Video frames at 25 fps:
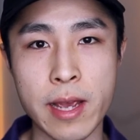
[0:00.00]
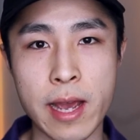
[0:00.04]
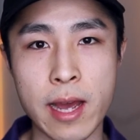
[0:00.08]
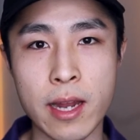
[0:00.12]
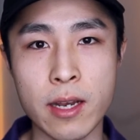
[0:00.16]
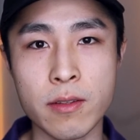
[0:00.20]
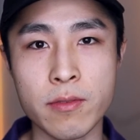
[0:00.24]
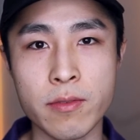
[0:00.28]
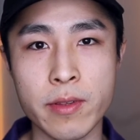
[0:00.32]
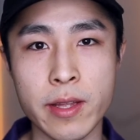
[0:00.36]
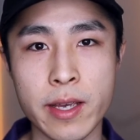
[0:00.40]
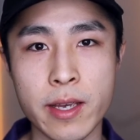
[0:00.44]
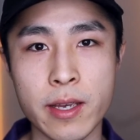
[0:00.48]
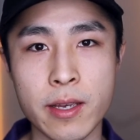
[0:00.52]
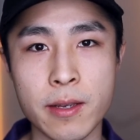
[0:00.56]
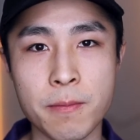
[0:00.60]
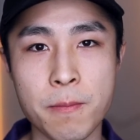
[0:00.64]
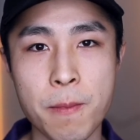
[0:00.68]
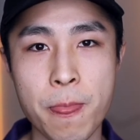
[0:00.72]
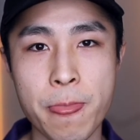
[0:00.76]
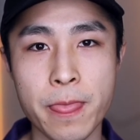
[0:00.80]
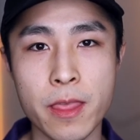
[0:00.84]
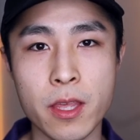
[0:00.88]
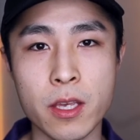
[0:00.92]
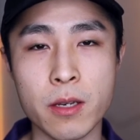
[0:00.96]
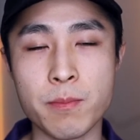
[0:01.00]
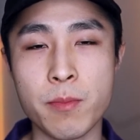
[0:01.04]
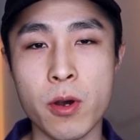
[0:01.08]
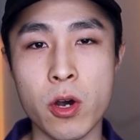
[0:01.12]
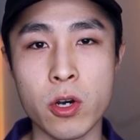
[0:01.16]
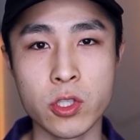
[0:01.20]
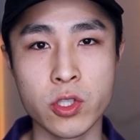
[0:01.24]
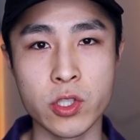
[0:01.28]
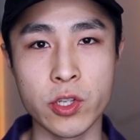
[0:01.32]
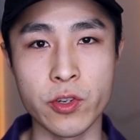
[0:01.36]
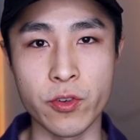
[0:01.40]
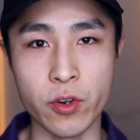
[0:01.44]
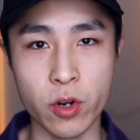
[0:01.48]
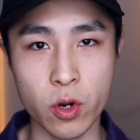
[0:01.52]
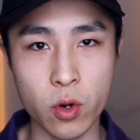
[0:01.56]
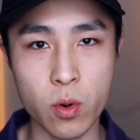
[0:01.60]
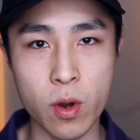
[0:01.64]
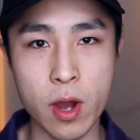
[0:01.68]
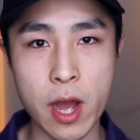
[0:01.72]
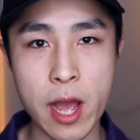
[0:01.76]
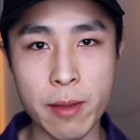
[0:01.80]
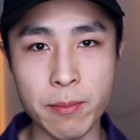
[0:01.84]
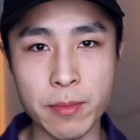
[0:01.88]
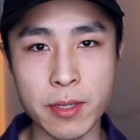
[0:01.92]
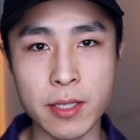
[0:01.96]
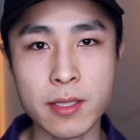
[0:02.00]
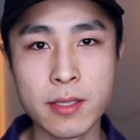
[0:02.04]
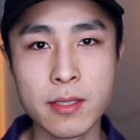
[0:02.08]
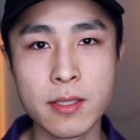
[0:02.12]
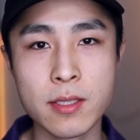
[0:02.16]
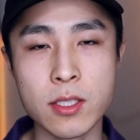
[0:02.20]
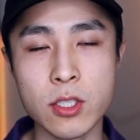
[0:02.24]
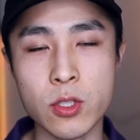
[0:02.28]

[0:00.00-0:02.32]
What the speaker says: out of their compulsory requirements,